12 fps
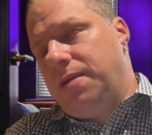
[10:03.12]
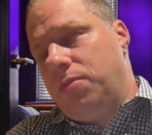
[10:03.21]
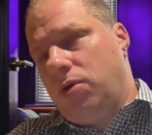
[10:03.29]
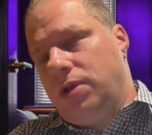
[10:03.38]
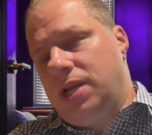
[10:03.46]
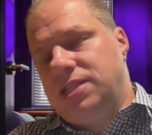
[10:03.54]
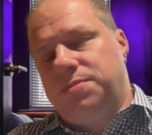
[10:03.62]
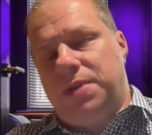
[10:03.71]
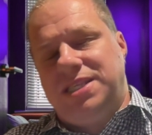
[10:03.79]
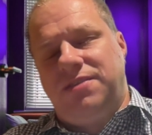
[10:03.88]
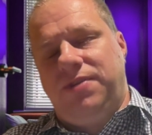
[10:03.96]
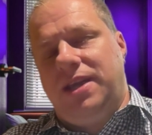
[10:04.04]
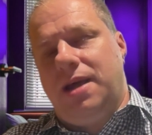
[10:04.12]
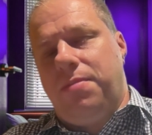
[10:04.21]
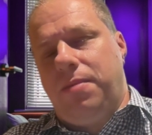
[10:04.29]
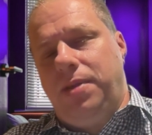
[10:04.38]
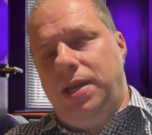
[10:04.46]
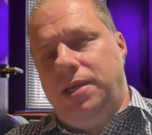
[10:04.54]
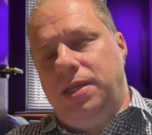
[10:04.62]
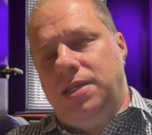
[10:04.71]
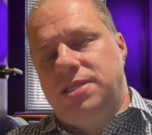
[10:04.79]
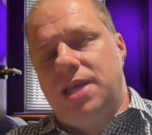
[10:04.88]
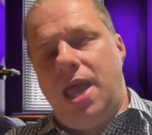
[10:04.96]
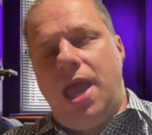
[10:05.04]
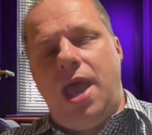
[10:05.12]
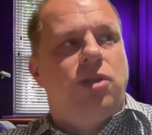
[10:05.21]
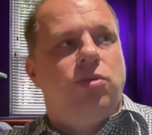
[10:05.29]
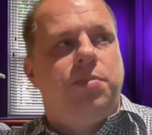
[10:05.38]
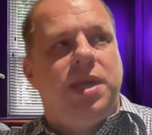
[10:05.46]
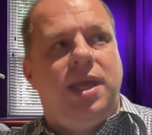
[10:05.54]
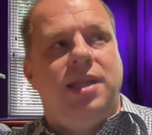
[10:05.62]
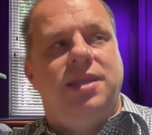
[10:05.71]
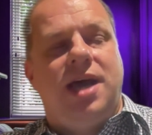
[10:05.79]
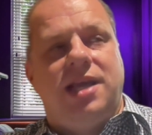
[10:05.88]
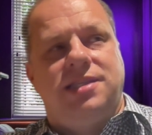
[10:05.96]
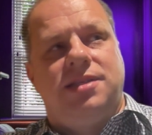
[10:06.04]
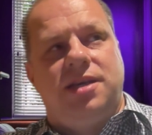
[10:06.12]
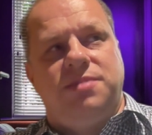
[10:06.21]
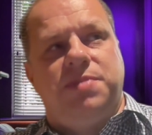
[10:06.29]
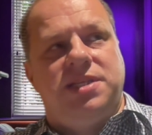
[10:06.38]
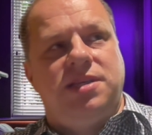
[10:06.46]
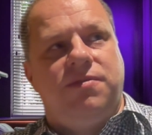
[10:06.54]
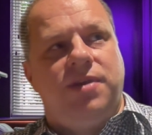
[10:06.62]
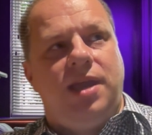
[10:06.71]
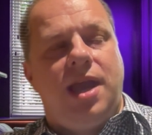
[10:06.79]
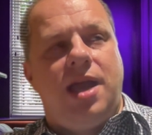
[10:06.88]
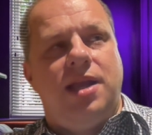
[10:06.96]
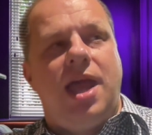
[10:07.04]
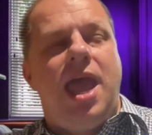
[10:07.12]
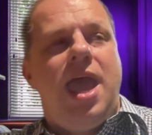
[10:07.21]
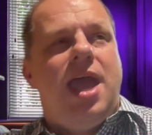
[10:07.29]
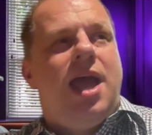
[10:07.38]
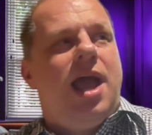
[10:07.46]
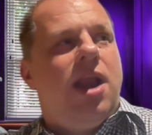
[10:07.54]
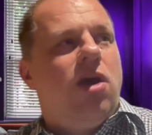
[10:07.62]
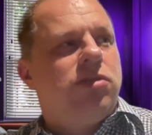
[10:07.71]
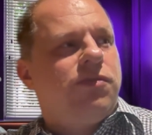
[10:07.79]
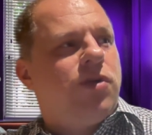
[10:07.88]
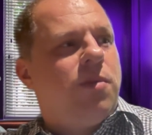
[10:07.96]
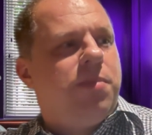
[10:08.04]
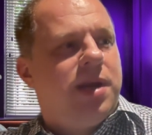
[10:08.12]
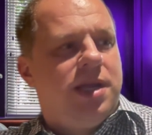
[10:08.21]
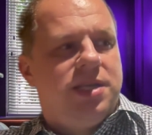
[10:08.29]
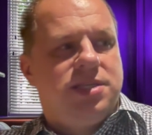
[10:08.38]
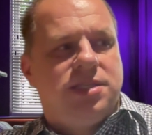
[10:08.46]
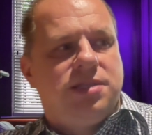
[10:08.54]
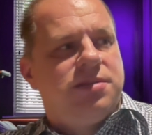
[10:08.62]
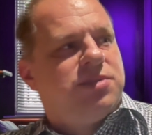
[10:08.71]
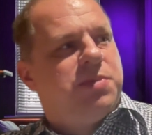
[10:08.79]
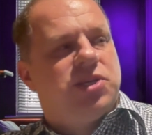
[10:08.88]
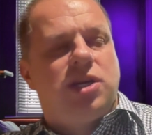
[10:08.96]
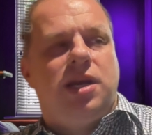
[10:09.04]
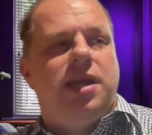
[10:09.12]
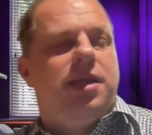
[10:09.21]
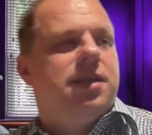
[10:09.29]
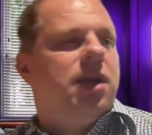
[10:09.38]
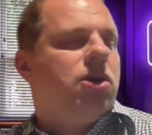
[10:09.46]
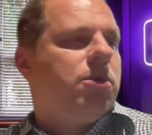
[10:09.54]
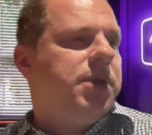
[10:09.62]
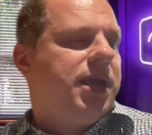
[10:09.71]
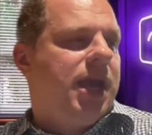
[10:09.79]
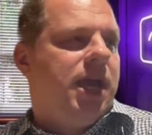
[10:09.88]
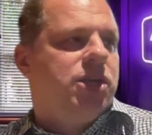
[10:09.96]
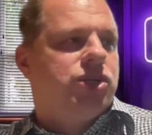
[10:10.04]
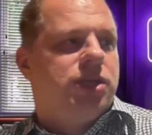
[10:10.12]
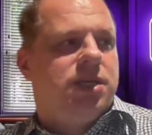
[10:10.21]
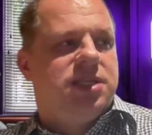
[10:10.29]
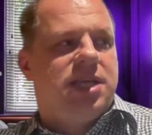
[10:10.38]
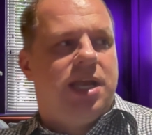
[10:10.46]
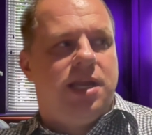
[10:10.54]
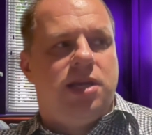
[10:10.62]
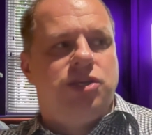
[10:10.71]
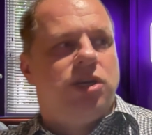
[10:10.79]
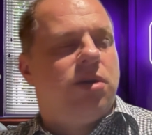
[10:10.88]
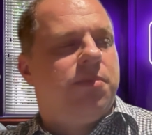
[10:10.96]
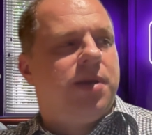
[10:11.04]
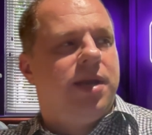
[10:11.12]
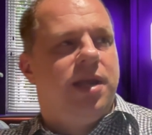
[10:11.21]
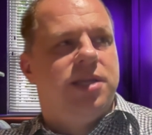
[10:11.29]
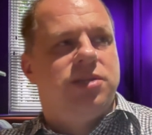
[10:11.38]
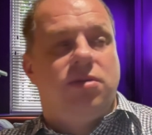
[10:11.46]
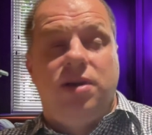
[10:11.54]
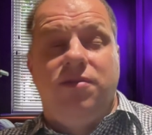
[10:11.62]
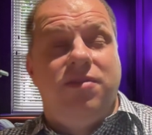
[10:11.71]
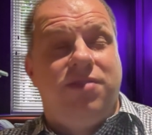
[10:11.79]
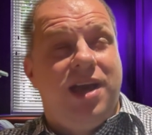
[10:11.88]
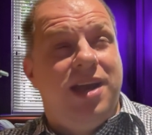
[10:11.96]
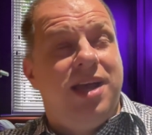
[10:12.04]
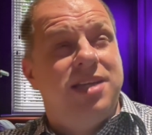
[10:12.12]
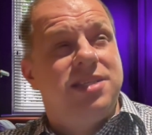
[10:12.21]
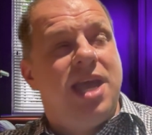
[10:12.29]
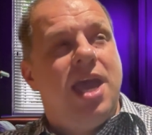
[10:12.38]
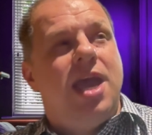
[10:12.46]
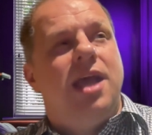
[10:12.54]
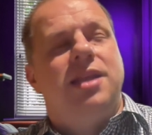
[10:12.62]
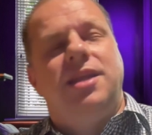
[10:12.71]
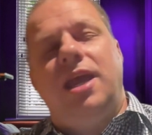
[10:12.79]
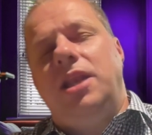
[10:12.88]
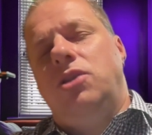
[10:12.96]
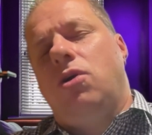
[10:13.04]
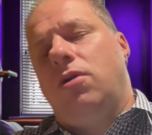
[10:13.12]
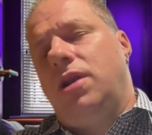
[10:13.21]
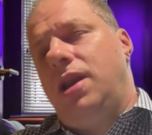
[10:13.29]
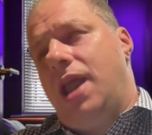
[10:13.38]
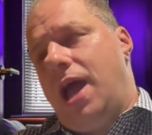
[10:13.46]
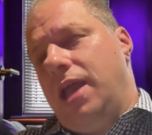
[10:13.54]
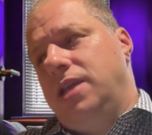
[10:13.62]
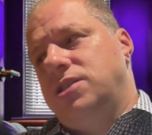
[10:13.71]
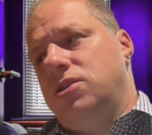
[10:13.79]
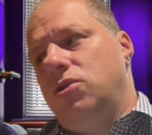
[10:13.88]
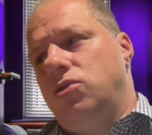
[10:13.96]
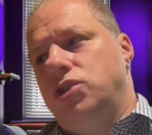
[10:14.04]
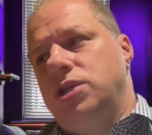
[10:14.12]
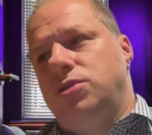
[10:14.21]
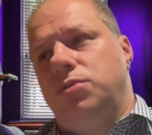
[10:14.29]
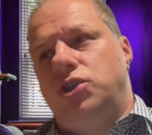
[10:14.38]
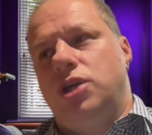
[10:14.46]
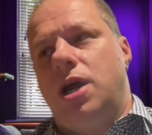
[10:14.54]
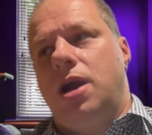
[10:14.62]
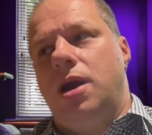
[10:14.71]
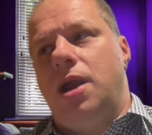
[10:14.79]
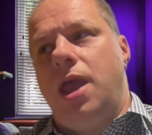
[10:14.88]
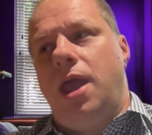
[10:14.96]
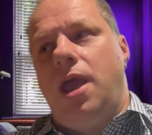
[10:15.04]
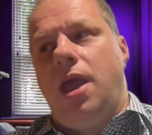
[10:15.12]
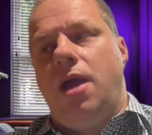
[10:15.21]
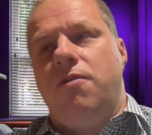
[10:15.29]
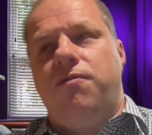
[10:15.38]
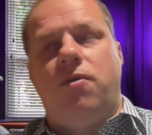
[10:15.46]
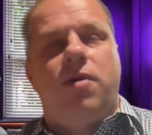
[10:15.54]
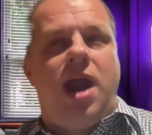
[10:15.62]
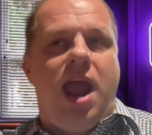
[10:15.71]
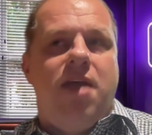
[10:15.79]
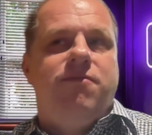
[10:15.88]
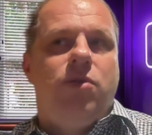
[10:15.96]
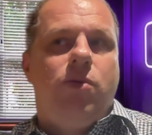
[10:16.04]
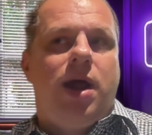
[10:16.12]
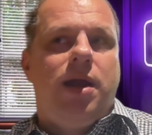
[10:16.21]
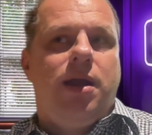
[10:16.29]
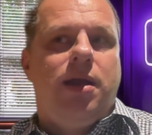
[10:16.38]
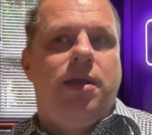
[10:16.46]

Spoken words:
model, specific capabilities to be industry specific. A lot of companies, especially telecommunications, energy companies, or even finance, they don't like solutions which are for everyone.